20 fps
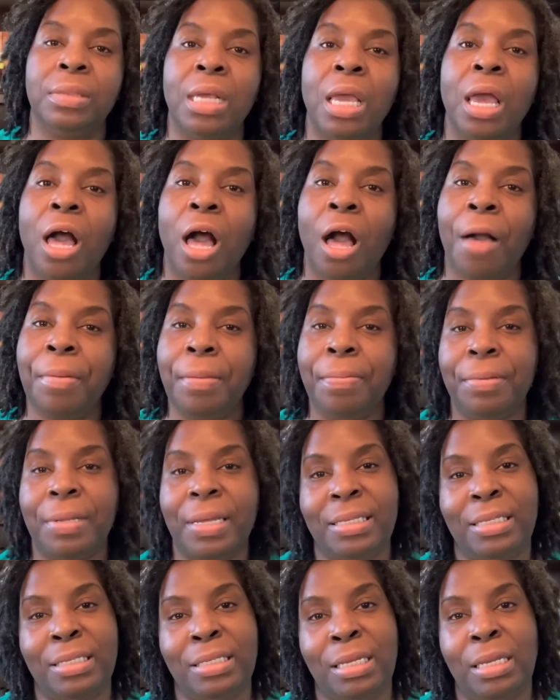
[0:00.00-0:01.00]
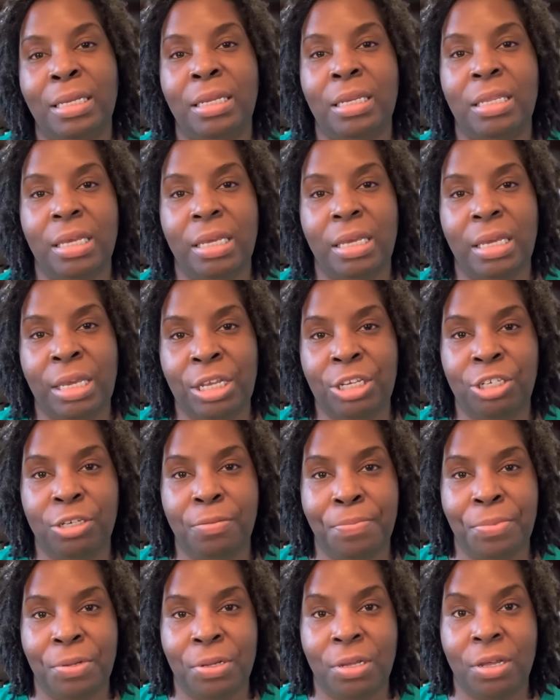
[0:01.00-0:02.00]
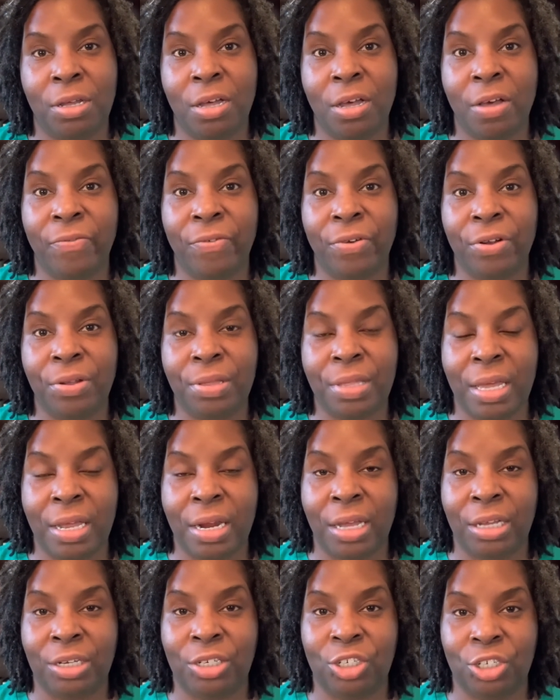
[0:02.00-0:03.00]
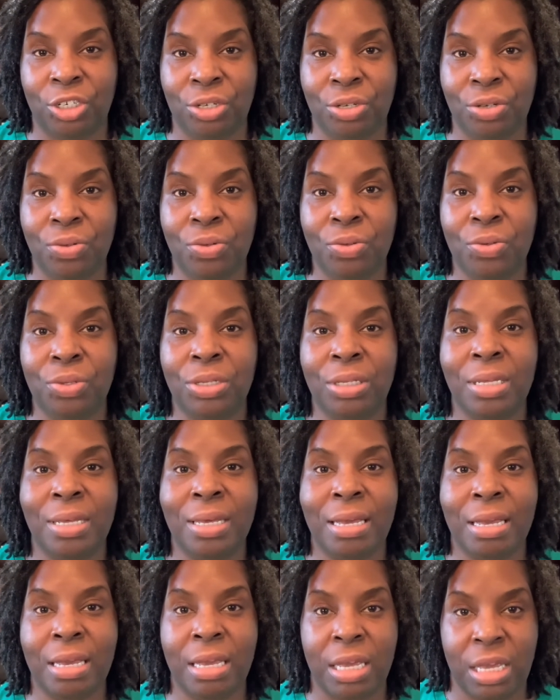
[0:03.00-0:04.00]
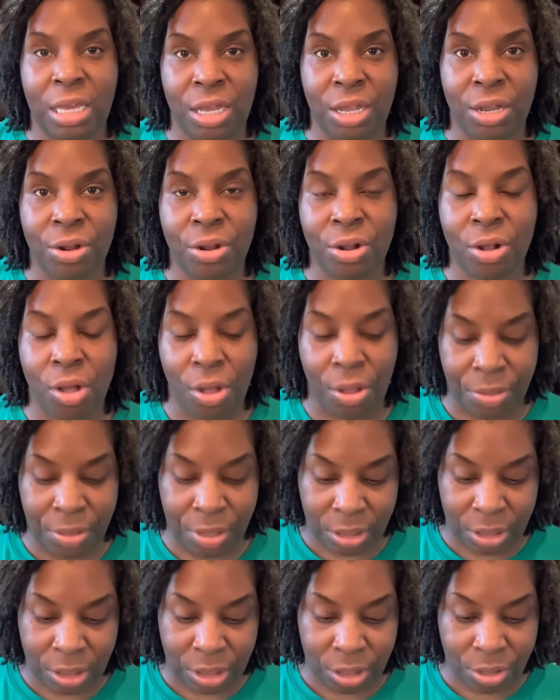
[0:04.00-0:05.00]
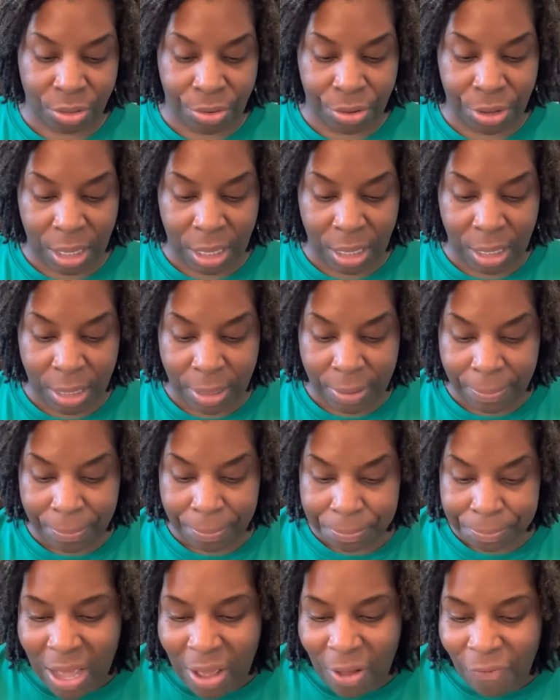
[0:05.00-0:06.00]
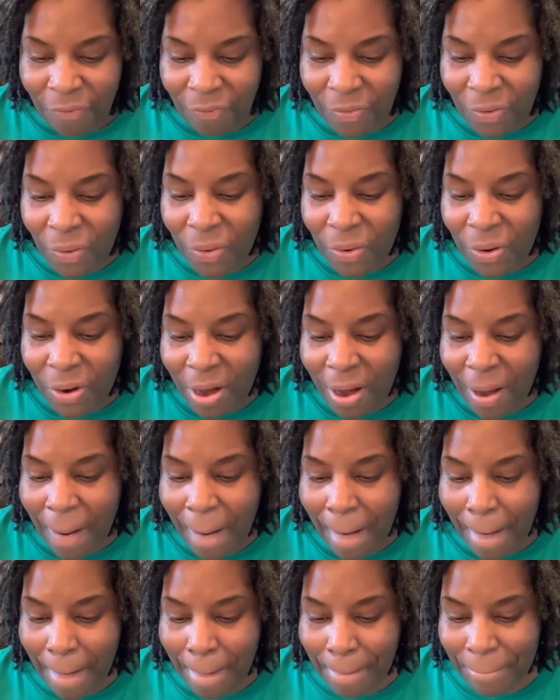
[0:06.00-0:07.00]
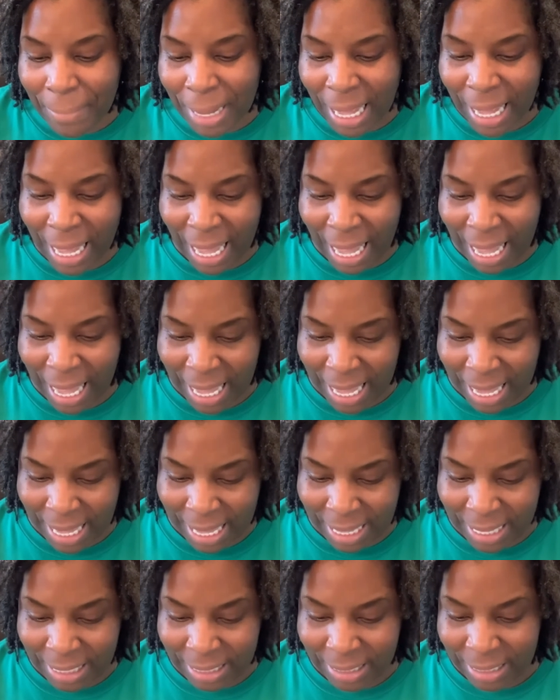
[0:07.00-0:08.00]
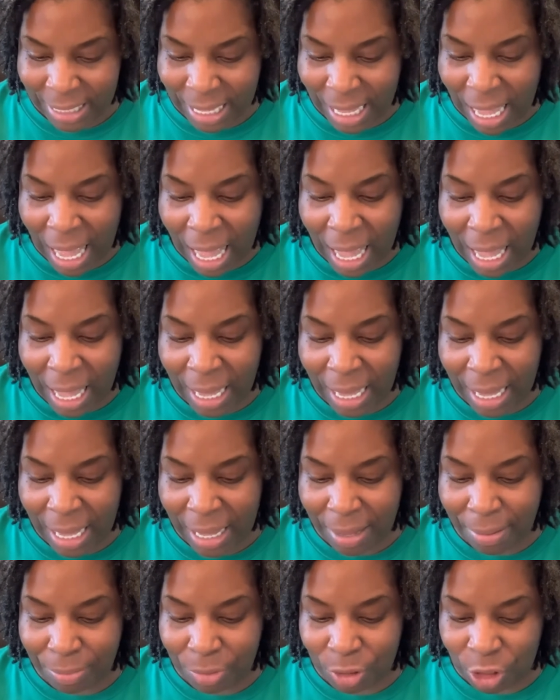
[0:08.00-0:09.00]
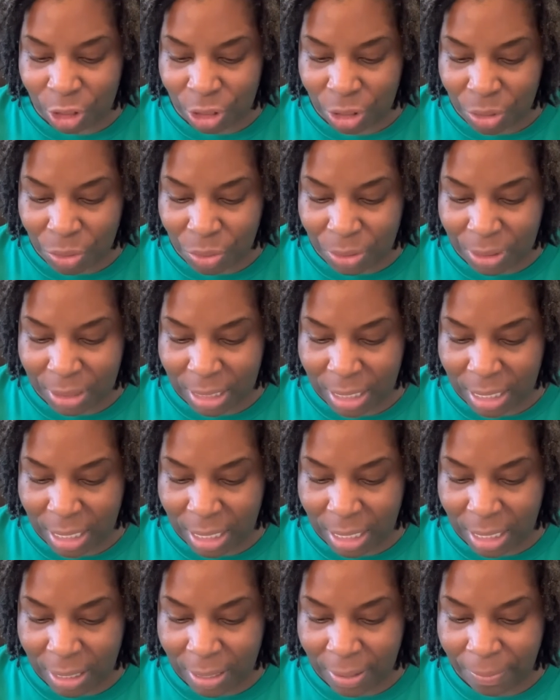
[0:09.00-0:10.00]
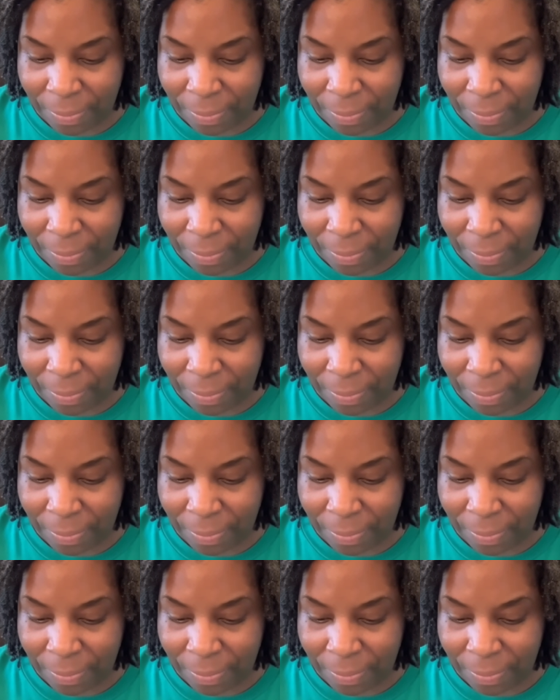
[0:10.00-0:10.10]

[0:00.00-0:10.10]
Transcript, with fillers: I'll be placing each book cover that I choose here on the screen. For my A's, I am choosing,